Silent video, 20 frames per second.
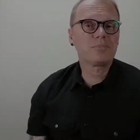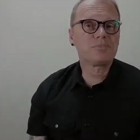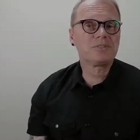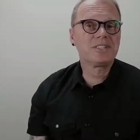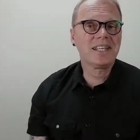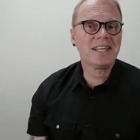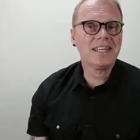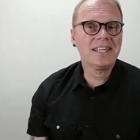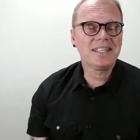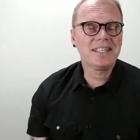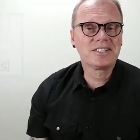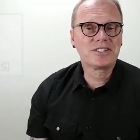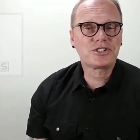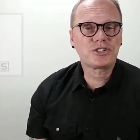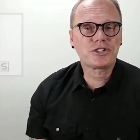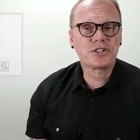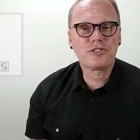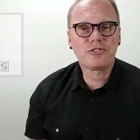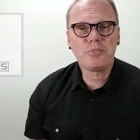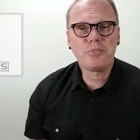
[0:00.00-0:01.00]
up today is
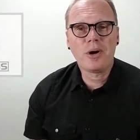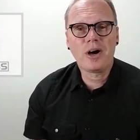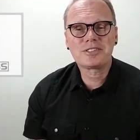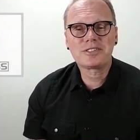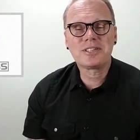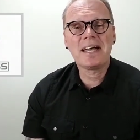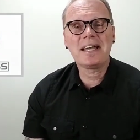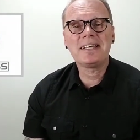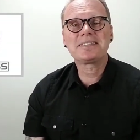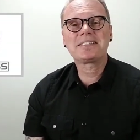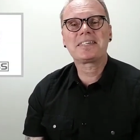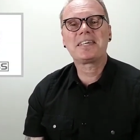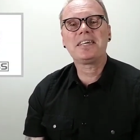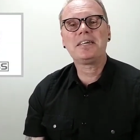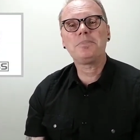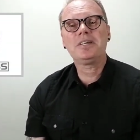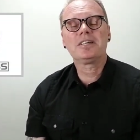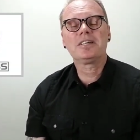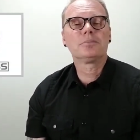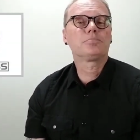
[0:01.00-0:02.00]
TurfBoss
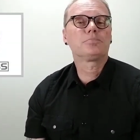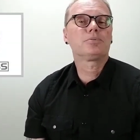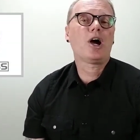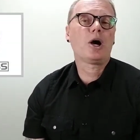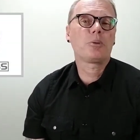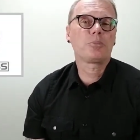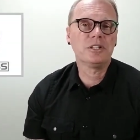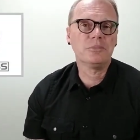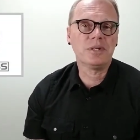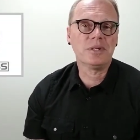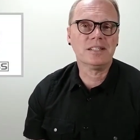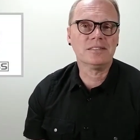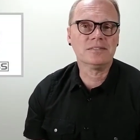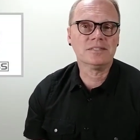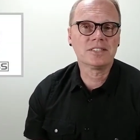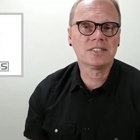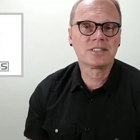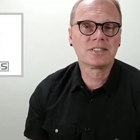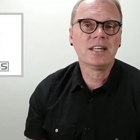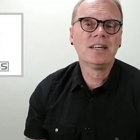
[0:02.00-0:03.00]
Landscaping and Property
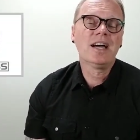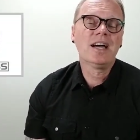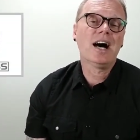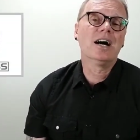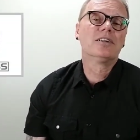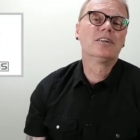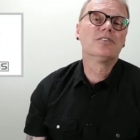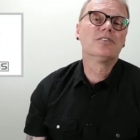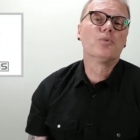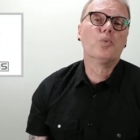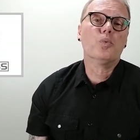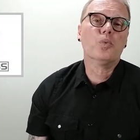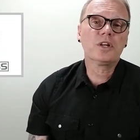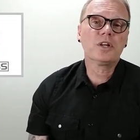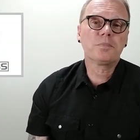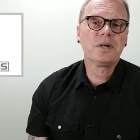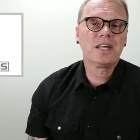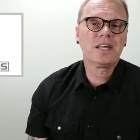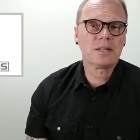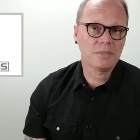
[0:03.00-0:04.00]
Maintenance out of
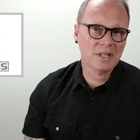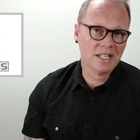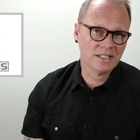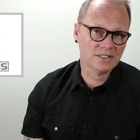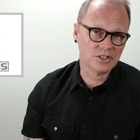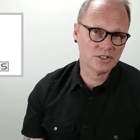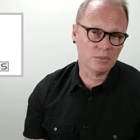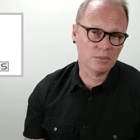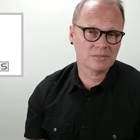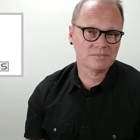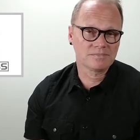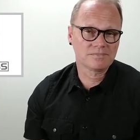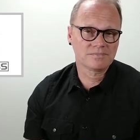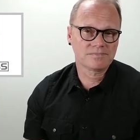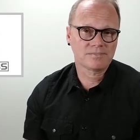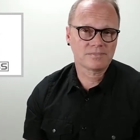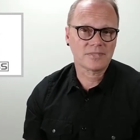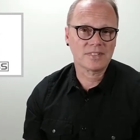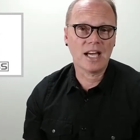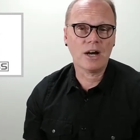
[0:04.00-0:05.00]
Winnipeg, Manitoba.
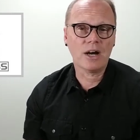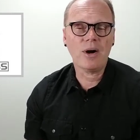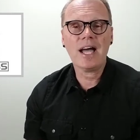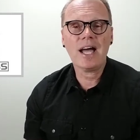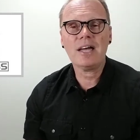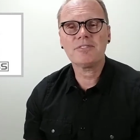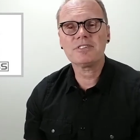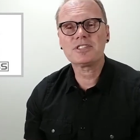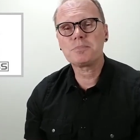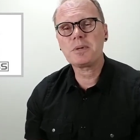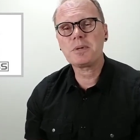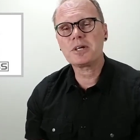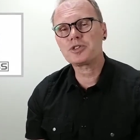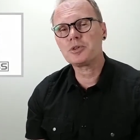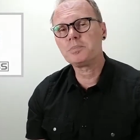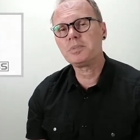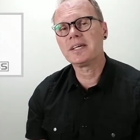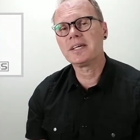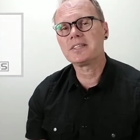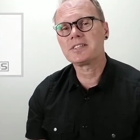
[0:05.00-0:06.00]
Now, I have a
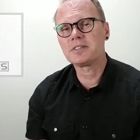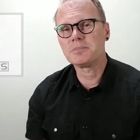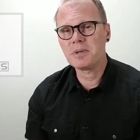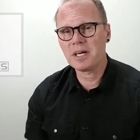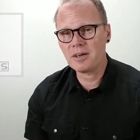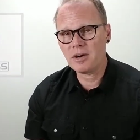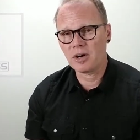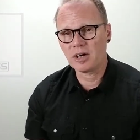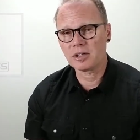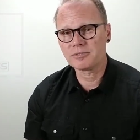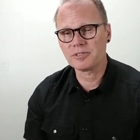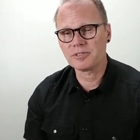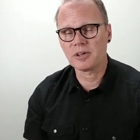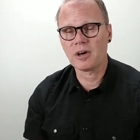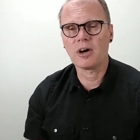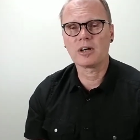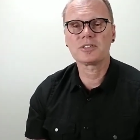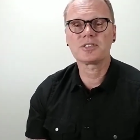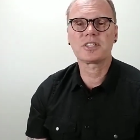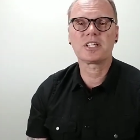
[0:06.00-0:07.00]
special place in my heart for
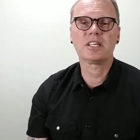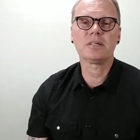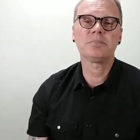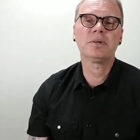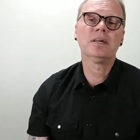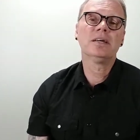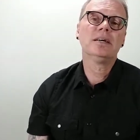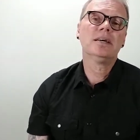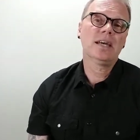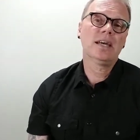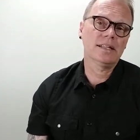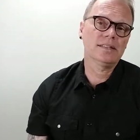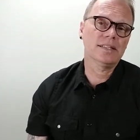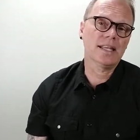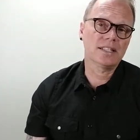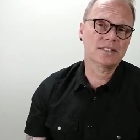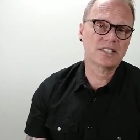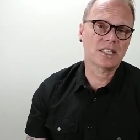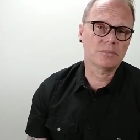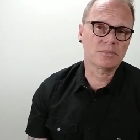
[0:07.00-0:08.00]
hardscape and
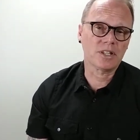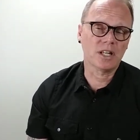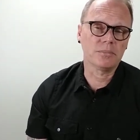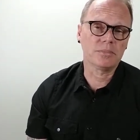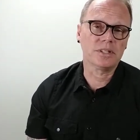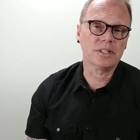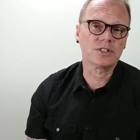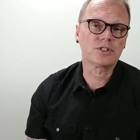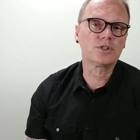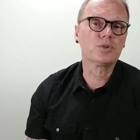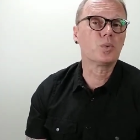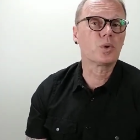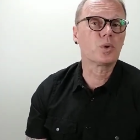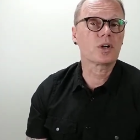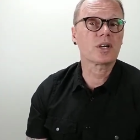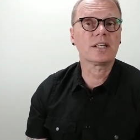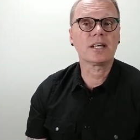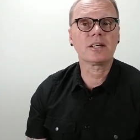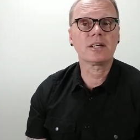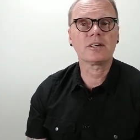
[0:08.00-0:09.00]
landscape companies who
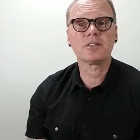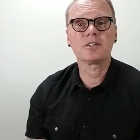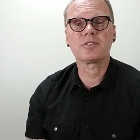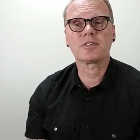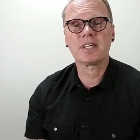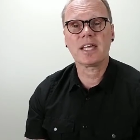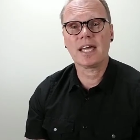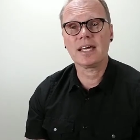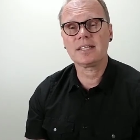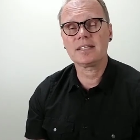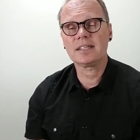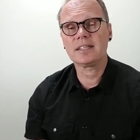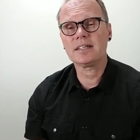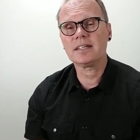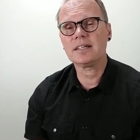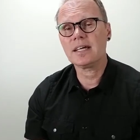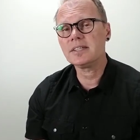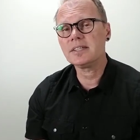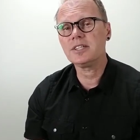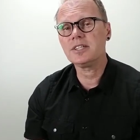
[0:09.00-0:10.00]
work in areas of
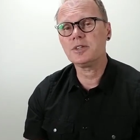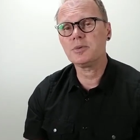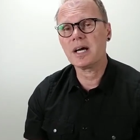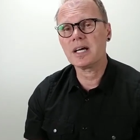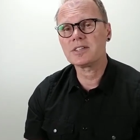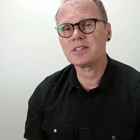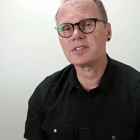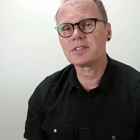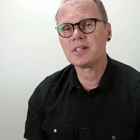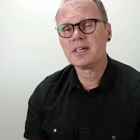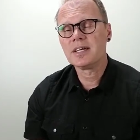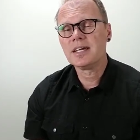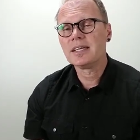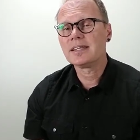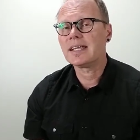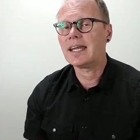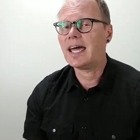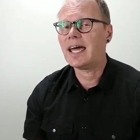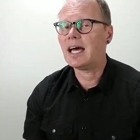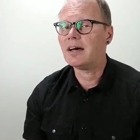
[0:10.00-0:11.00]
Canada and the US
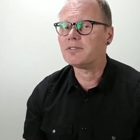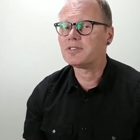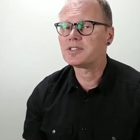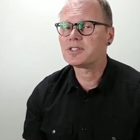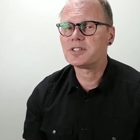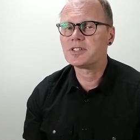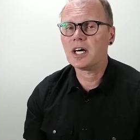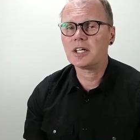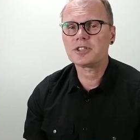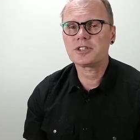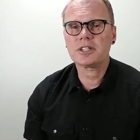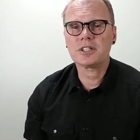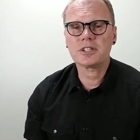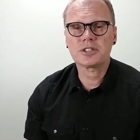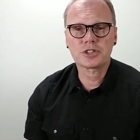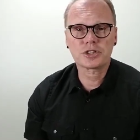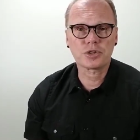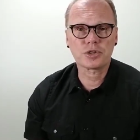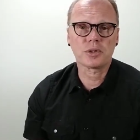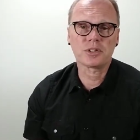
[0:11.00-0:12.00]
that have such
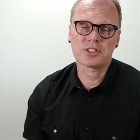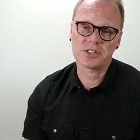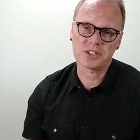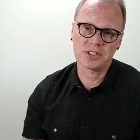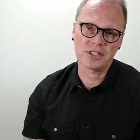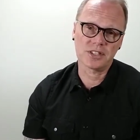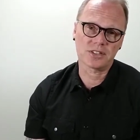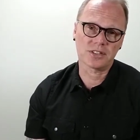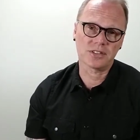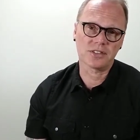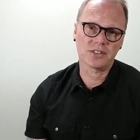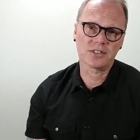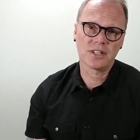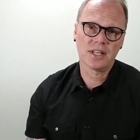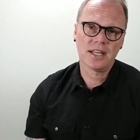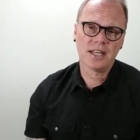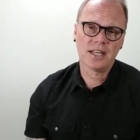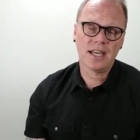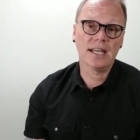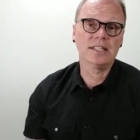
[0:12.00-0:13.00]
short seasons
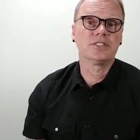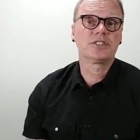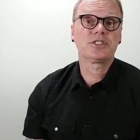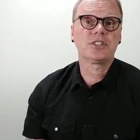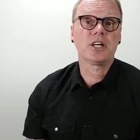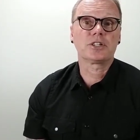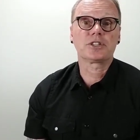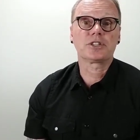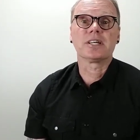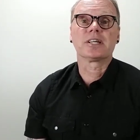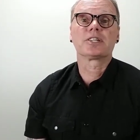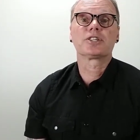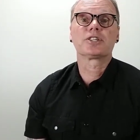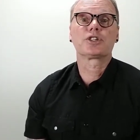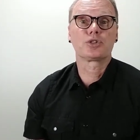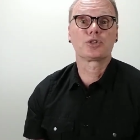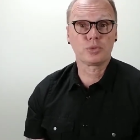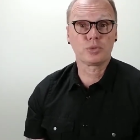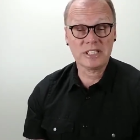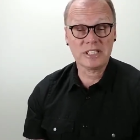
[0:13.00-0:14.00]
and such
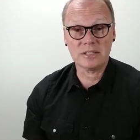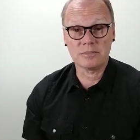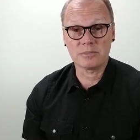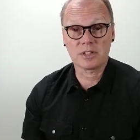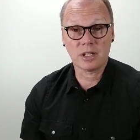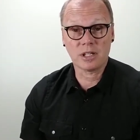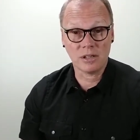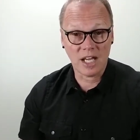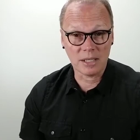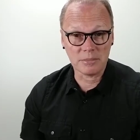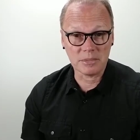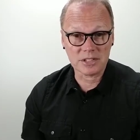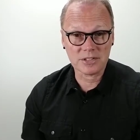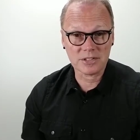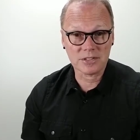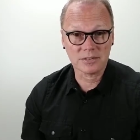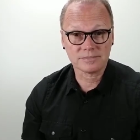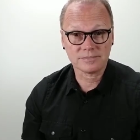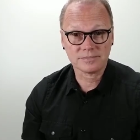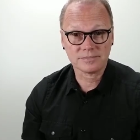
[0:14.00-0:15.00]
extreme
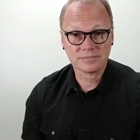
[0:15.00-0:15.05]
climates.